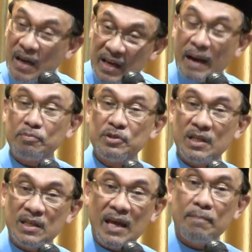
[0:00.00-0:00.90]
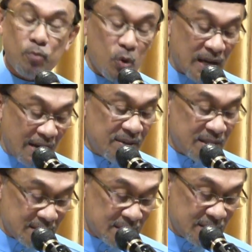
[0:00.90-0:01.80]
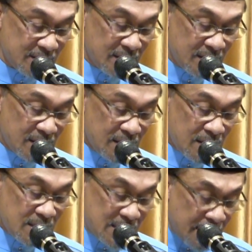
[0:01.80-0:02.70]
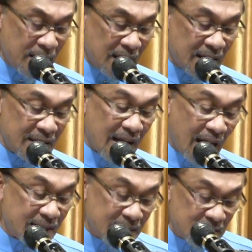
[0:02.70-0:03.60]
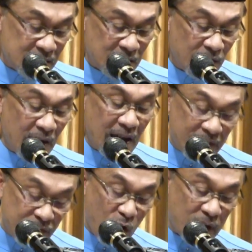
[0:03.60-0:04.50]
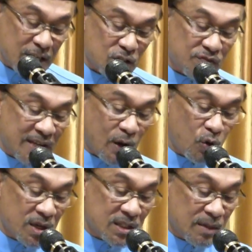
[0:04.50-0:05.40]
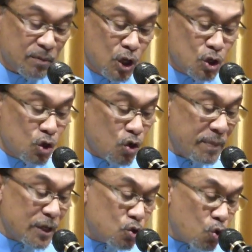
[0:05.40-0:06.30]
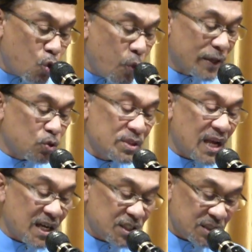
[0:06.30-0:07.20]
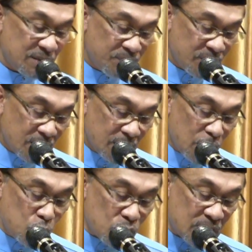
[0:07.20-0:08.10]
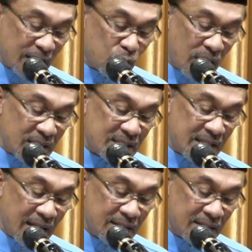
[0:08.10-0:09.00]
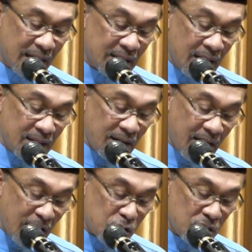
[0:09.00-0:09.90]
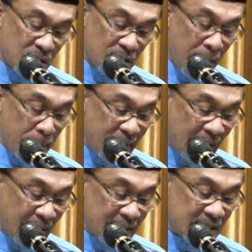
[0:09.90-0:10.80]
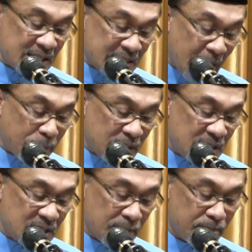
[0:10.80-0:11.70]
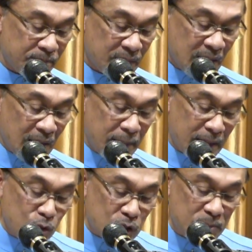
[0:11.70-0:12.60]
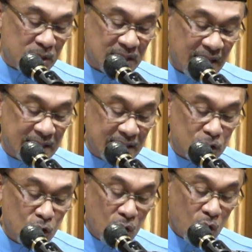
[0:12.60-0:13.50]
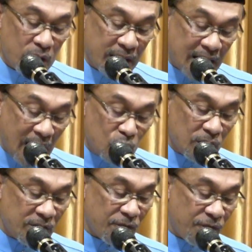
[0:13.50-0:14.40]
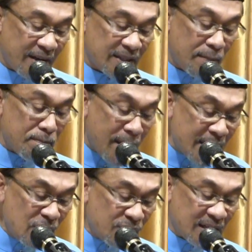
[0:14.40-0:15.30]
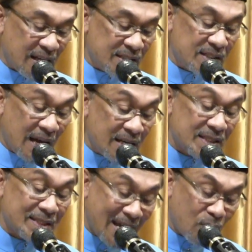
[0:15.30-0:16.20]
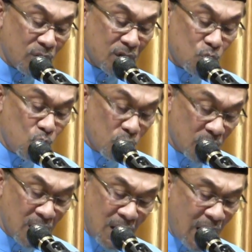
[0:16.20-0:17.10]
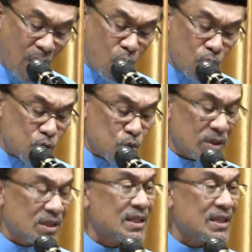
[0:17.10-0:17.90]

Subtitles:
corruption and poor governance. Similarly, the ardent advocates of secularism should not be too quick to judge. They should try to understand that the rationale behind the skepticism among Muslim societies on account of the fact that many of the countries under secular rule are also